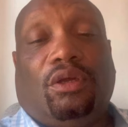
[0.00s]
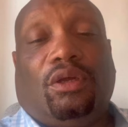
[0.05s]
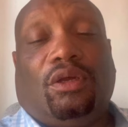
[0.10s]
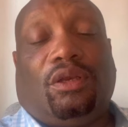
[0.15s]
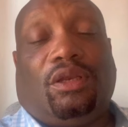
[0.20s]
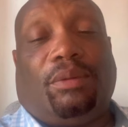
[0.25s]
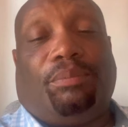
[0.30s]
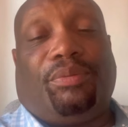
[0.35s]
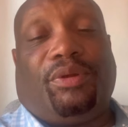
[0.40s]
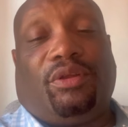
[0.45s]

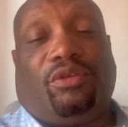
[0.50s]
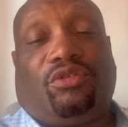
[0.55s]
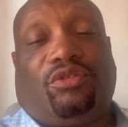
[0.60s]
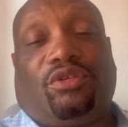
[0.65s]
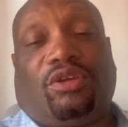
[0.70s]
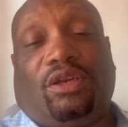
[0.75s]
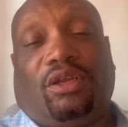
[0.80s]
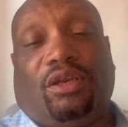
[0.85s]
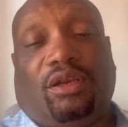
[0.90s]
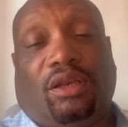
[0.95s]
That being
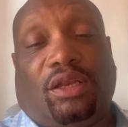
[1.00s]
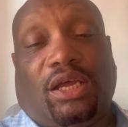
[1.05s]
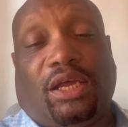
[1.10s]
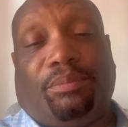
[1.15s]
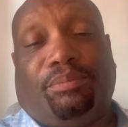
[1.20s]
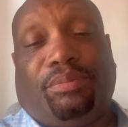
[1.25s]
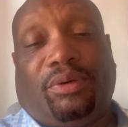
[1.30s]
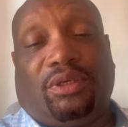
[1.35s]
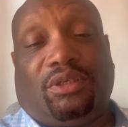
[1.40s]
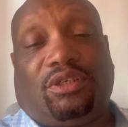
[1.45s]
said, hit the
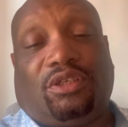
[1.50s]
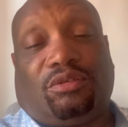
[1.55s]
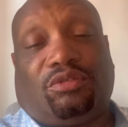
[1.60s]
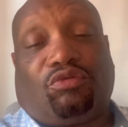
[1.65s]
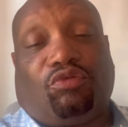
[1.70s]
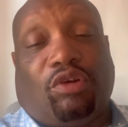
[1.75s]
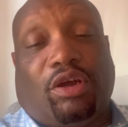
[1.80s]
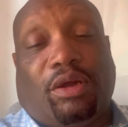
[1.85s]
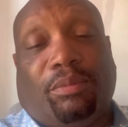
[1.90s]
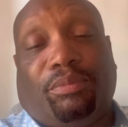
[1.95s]
like button,
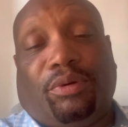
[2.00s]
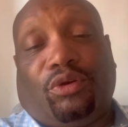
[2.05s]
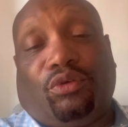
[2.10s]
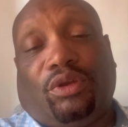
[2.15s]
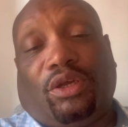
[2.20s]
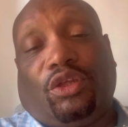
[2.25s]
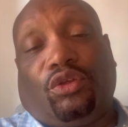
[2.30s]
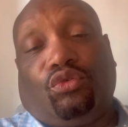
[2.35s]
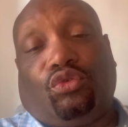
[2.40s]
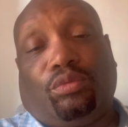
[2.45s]
subscribe button, or
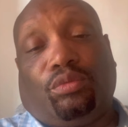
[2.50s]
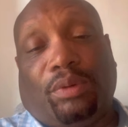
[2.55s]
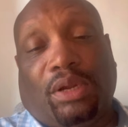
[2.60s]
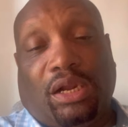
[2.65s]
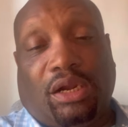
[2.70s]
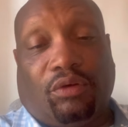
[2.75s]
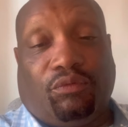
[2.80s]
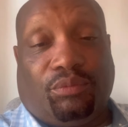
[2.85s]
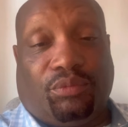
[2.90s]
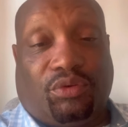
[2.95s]
that YouTube
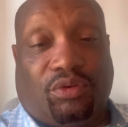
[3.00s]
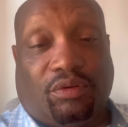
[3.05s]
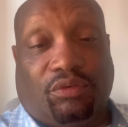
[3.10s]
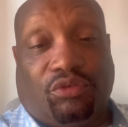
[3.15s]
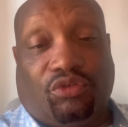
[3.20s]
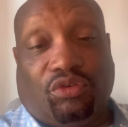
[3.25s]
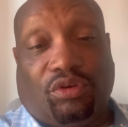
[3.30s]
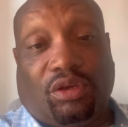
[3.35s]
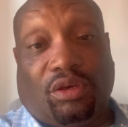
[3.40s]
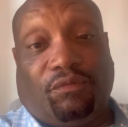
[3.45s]
algorithm so
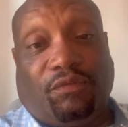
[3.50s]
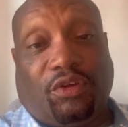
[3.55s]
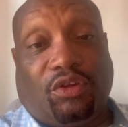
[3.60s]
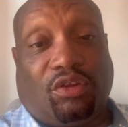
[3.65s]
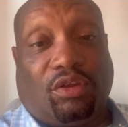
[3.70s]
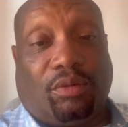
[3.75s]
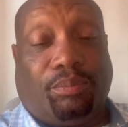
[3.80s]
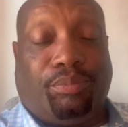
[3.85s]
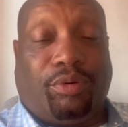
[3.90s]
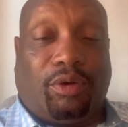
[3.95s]
you get the
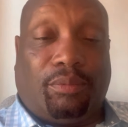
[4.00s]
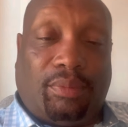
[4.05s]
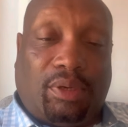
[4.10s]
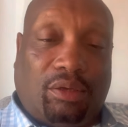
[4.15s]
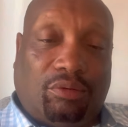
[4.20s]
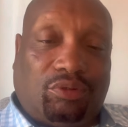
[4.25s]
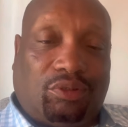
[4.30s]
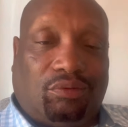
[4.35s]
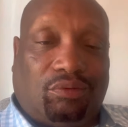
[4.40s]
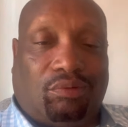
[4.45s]
videos I put them
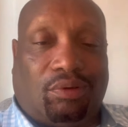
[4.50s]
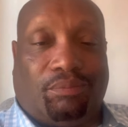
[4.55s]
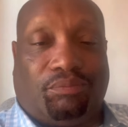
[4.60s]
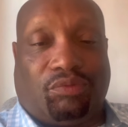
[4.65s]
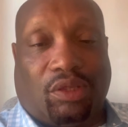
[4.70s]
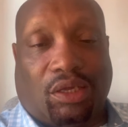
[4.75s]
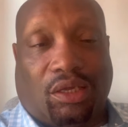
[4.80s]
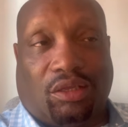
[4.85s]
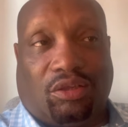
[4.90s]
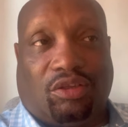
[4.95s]
out, see what I'm
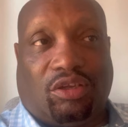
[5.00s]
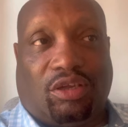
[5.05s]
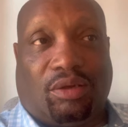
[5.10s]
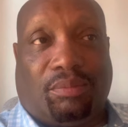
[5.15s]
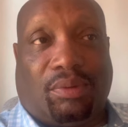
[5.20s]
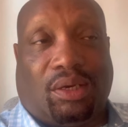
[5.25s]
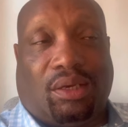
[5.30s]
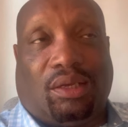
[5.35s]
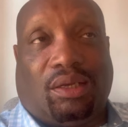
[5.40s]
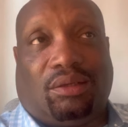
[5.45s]
thinking, see how I'm
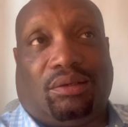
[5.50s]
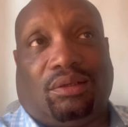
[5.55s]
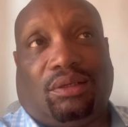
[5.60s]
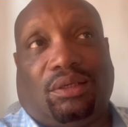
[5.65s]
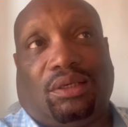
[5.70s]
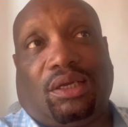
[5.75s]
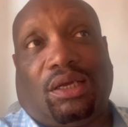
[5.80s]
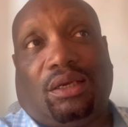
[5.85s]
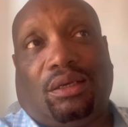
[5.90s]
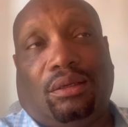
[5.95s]
analyzing the
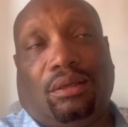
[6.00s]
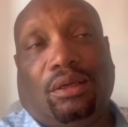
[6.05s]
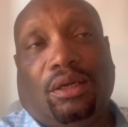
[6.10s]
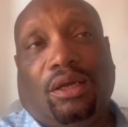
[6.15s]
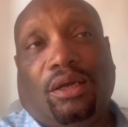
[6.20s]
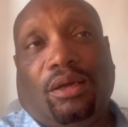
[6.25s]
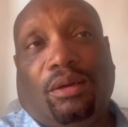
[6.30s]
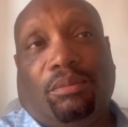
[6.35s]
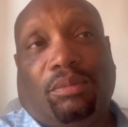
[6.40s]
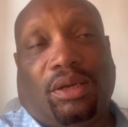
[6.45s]
data.
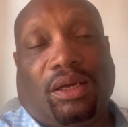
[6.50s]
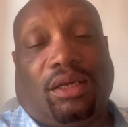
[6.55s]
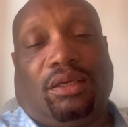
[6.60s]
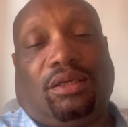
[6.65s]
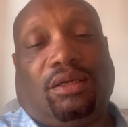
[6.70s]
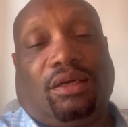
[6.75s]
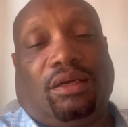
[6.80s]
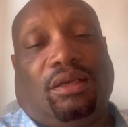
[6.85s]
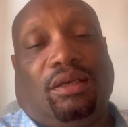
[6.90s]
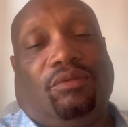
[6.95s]
Like I
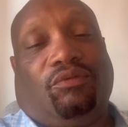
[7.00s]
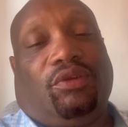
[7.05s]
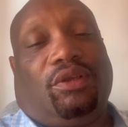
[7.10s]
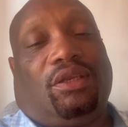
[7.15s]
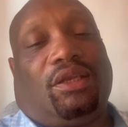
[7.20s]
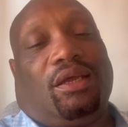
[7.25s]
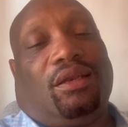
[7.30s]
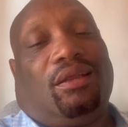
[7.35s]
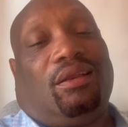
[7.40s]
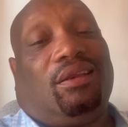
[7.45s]
tell every
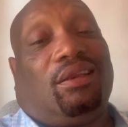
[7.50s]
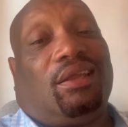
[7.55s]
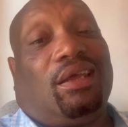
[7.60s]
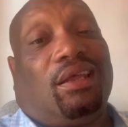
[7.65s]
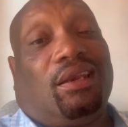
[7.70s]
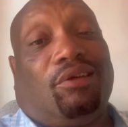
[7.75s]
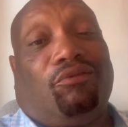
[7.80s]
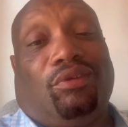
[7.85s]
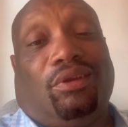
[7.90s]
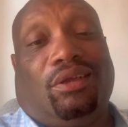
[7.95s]
day, the day
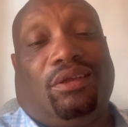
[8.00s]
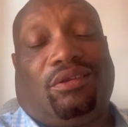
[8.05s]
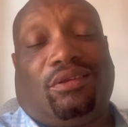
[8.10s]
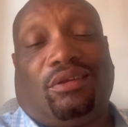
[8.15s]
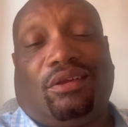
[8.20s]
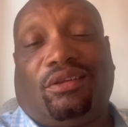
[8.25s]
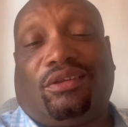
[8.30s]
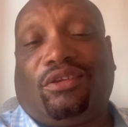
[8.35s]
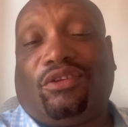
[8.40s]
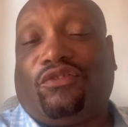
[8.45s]
they release
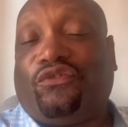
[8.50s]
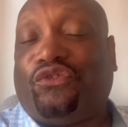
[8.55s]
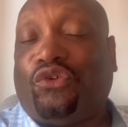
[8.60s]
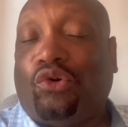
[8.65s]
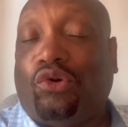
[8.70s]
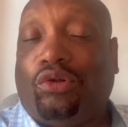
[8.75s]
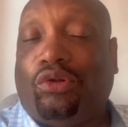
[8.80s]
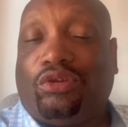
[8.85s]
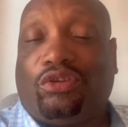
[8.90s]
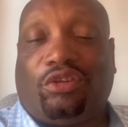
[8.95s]
us is
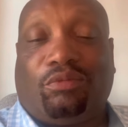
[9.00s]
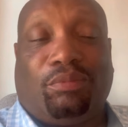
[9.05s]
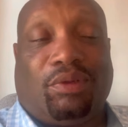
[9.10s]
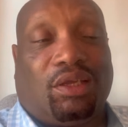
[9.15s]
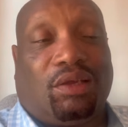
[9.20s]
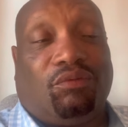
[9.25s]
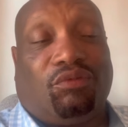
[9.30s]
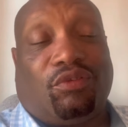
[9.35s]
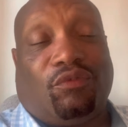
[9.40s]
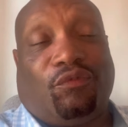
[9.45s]
false, I'm gonna
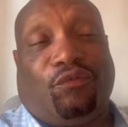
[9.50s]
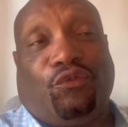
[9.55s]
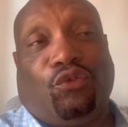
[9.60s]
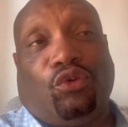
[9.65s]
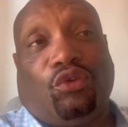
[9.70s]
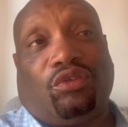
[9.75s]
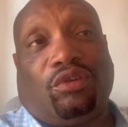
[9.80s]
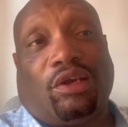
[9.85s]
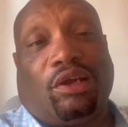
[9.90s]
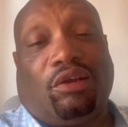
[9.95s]
give us a
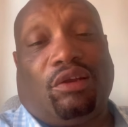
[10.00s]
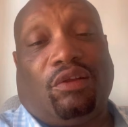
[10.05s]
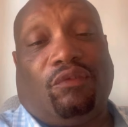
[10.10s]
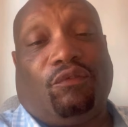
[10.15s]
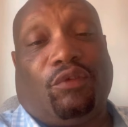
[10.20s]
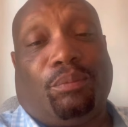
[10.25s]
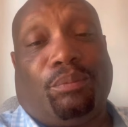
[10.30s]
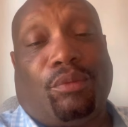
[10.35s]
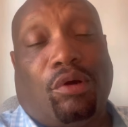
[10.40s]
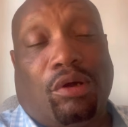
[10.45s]
false narrative
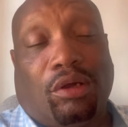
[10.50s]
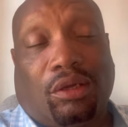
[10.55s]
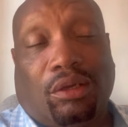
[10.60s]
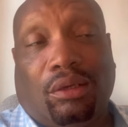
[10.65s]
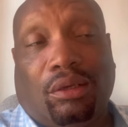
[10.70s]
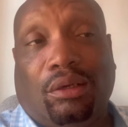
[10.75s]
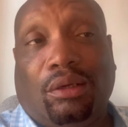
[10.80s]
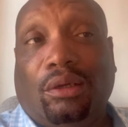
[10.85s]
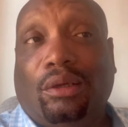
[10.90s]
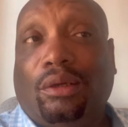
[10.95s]
to market,